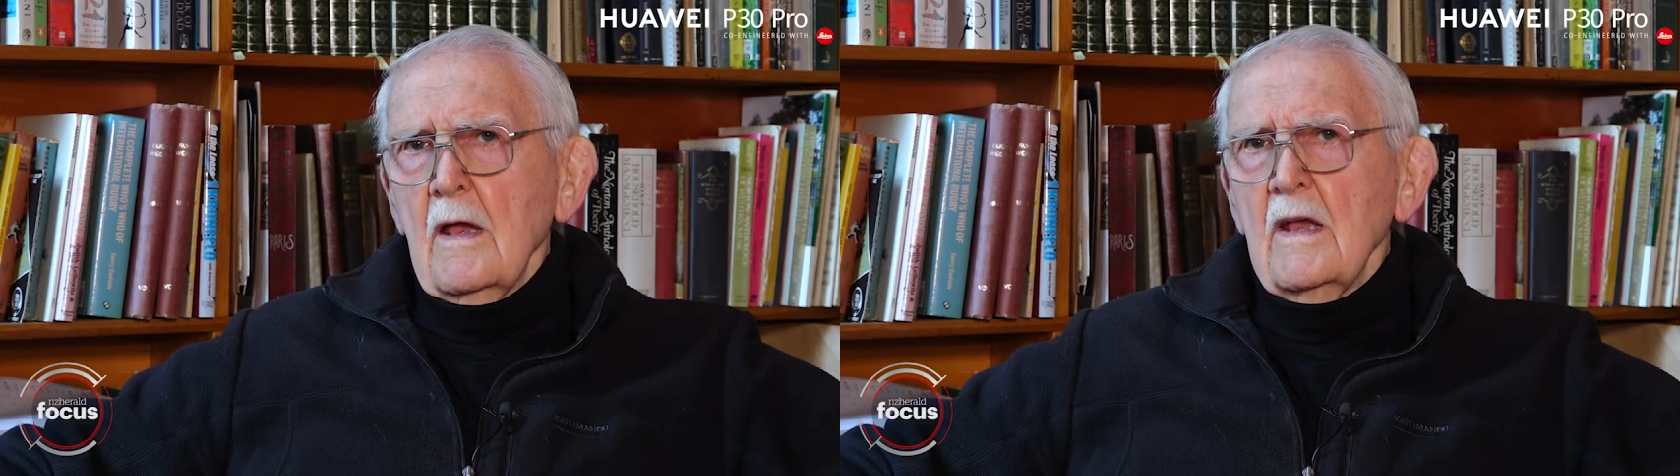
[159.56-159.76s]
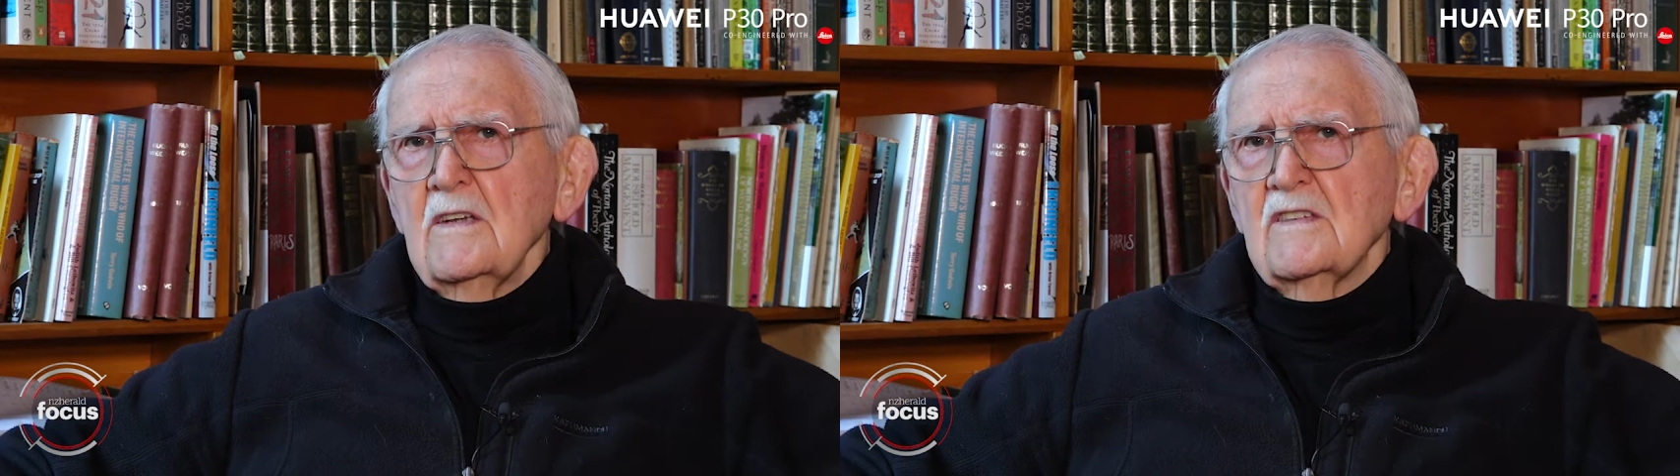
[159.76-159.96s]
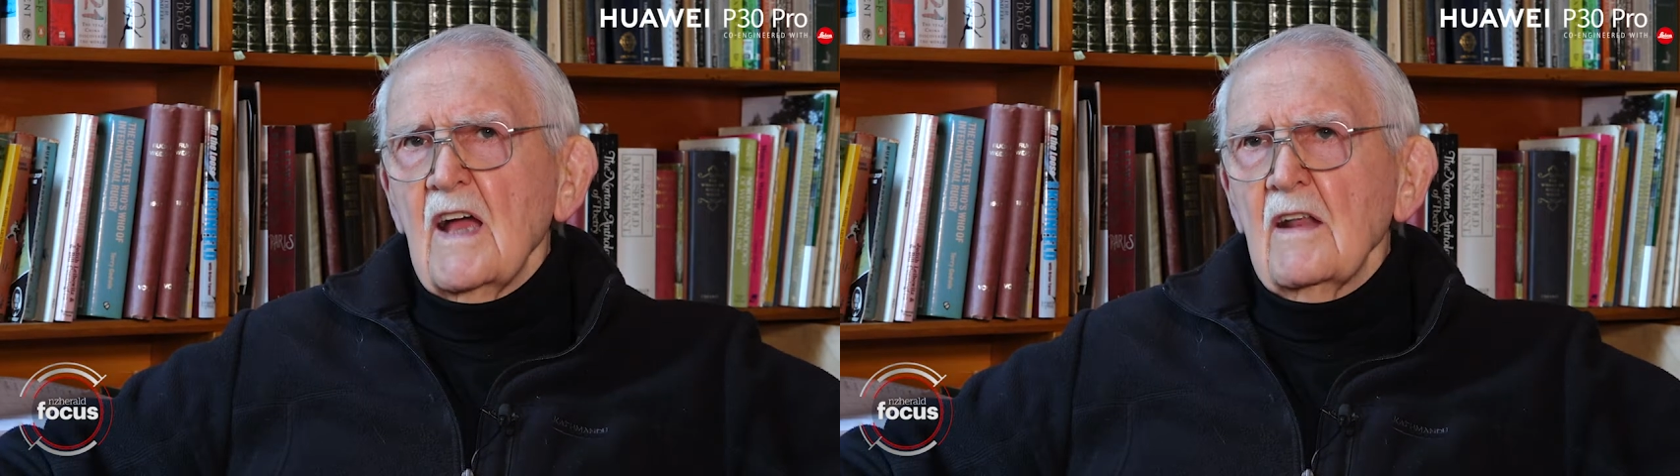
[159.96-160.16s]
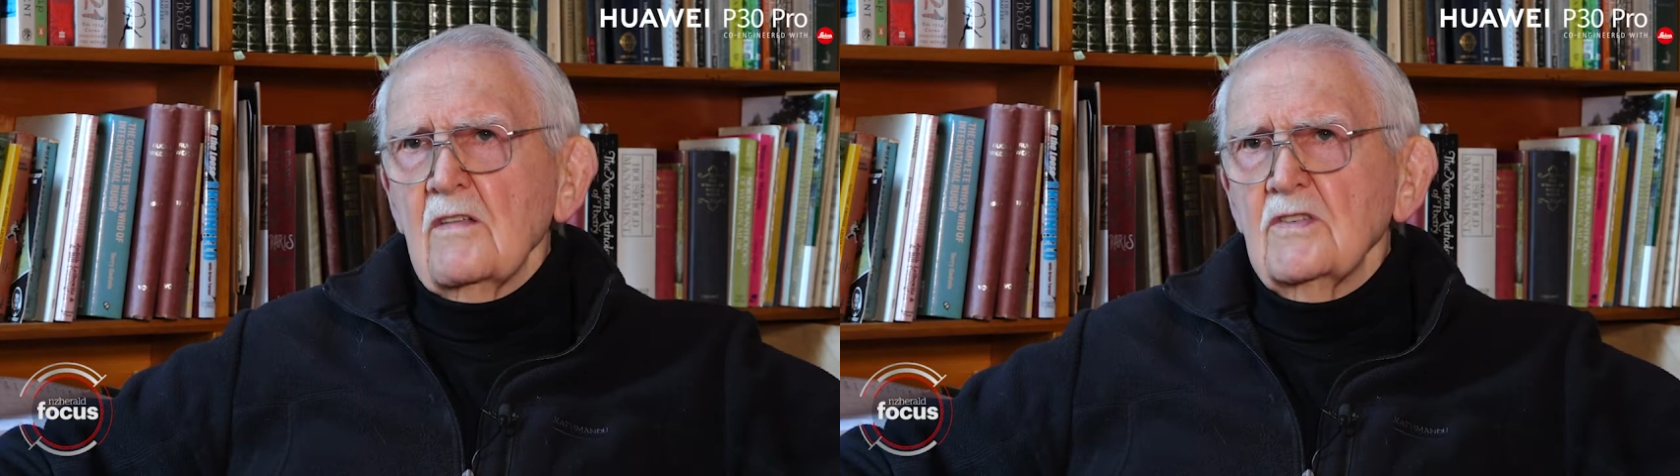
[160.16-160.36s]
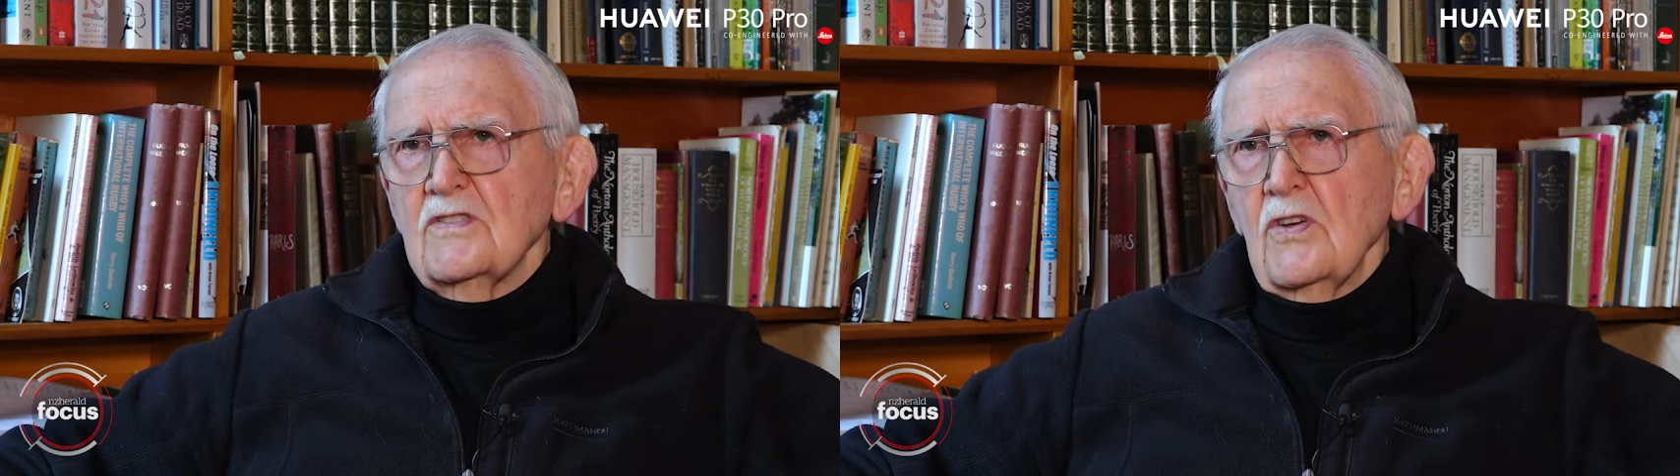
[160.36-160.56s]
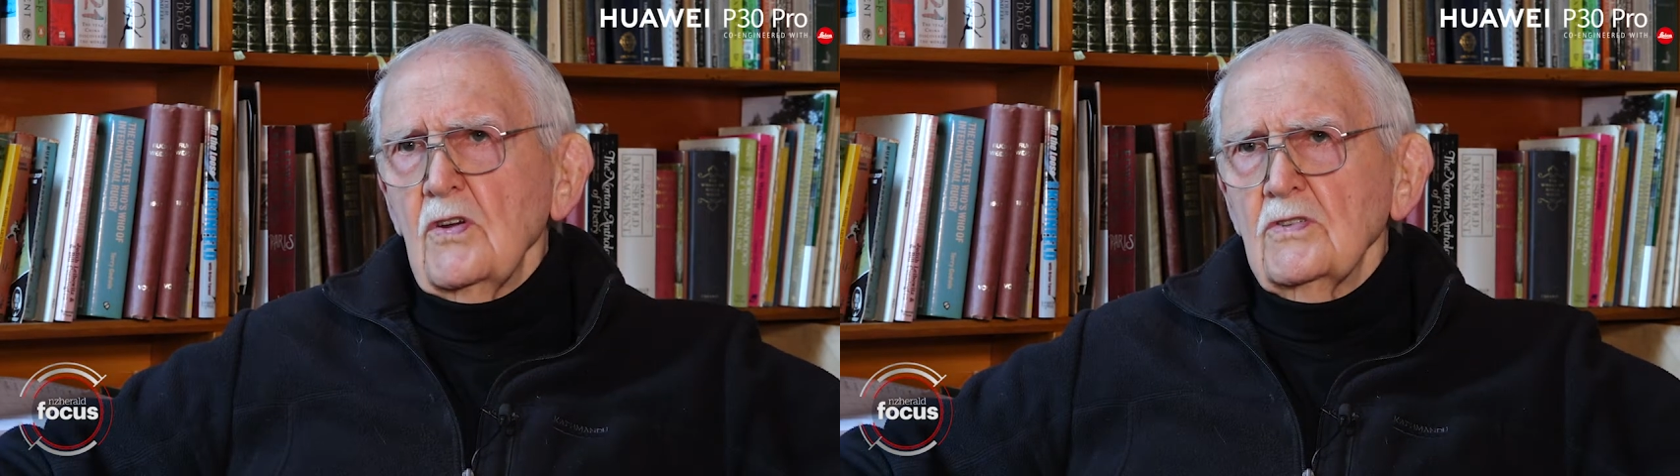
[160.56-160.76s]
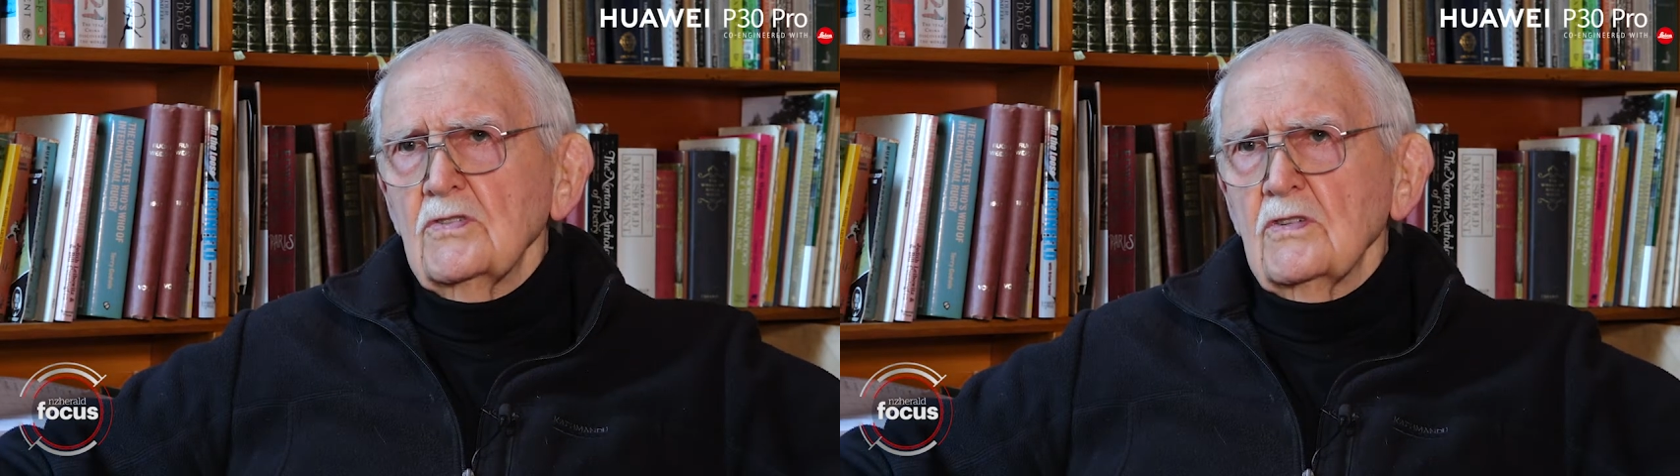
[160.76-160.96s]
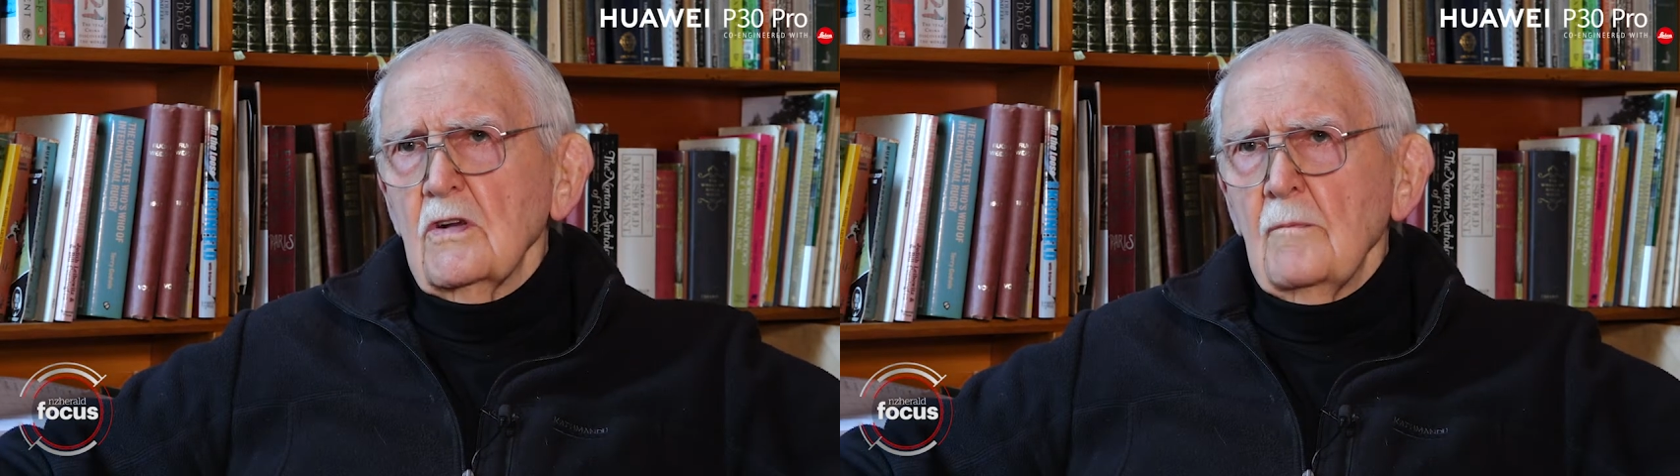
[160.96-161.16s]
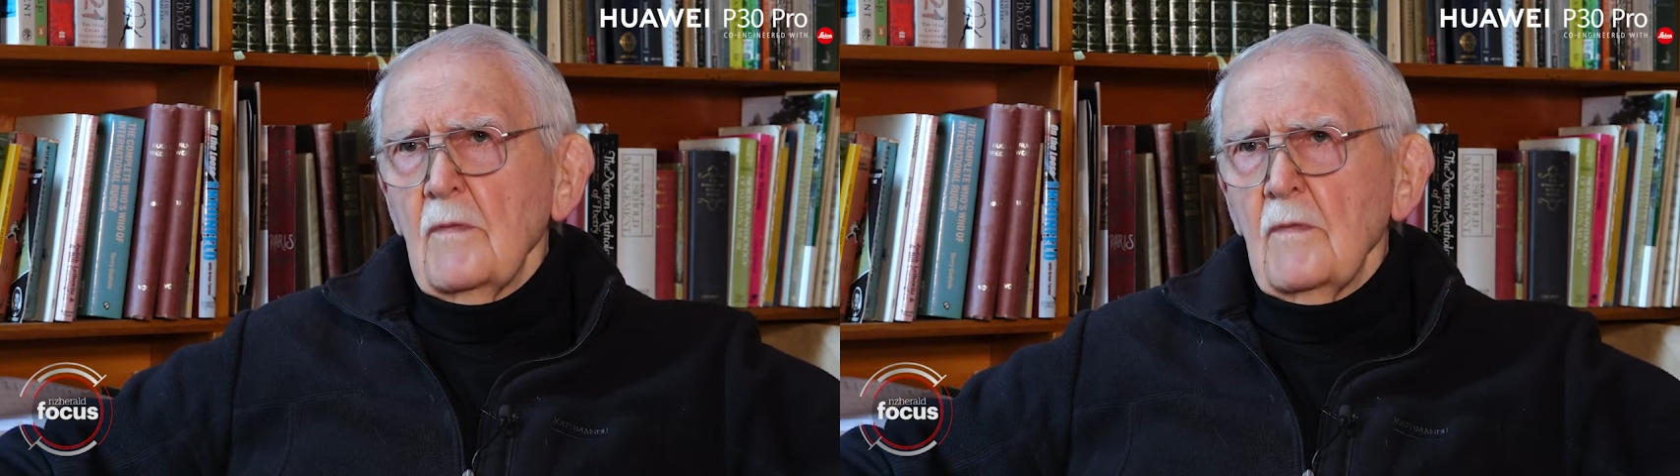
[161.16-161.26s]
he started the search,